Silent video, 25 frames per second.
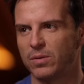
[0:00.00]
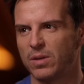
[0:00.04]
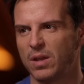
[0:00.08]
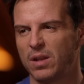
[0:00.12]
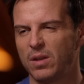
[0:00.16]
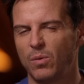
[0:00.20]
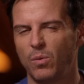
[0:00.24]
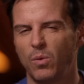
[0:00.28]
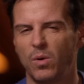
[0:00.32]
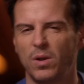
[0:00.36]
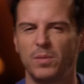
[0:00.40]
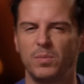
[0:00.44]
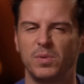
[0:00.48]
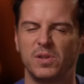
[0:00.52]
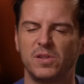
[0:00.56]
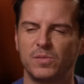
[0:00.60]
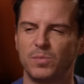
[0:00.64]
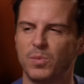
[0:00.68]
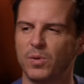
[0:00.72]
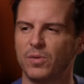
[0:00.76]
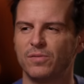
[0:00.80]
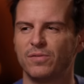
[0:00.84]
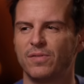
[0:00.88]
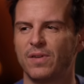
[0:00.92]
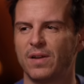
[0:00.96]
They don't want to be
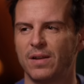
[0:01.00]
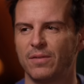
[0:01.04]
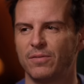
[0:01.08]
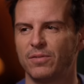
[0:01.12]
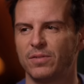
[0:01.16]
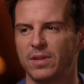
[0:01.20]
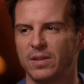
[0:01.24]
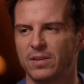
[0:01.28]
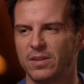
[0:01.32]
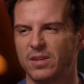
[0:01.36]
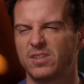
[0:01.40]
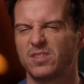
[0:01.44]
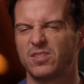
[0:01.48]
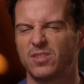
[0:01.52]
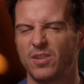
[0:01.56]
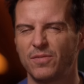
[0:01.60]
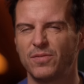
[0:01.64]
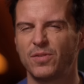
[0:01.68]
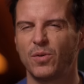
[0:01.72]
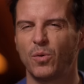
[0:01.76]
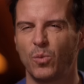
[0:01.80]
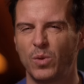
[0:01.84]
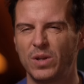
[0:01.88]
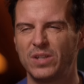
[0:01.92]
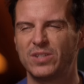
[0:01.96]
spoon-fed everything. The stuff
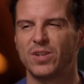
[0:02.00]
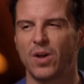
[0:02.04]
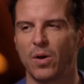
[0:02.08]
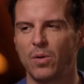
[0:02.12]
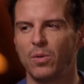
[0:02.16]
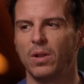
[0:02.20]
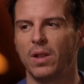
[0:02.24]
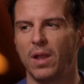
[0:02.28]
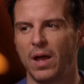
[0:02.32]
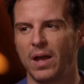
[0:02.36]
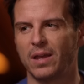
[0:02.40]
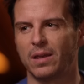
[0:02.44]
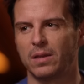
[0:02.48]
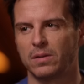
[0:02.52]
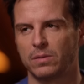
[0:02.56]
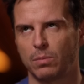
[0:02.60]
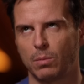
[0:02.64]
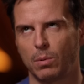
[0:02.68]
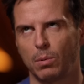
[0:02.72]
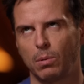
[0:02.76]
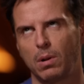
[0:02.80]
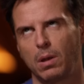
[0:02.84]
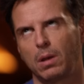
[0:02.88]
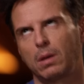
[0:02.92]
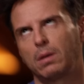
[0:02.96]
that we don't like is
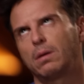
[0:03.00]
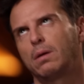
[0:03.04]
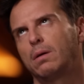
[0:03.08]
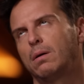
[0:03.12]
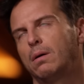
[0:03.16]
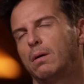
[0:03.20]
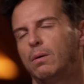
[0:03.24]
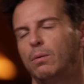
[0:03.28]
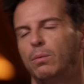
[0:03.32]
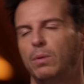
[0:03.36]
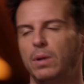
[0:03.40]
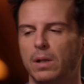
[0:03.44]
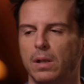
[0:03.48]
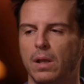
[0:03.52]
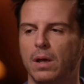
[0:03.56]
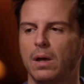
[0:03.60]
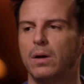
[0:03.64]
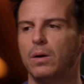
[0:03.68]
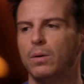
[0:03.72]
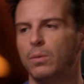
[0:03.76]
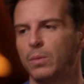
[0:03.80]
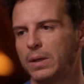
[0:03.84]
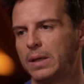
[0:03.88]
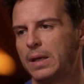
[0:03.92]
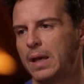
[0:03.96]
when we're like, oh, we
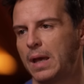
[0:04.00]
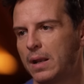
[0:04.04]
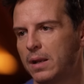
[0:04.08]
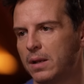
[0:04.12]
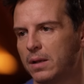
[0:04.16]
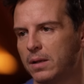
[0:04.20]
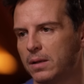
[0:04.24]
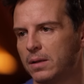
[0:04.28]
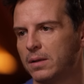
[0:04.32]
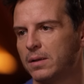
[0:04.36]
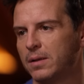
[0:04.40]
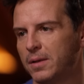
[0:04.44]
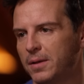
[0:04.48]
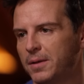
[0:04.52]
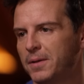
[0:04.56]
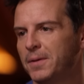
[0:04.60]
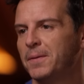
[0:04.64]
know, we get it.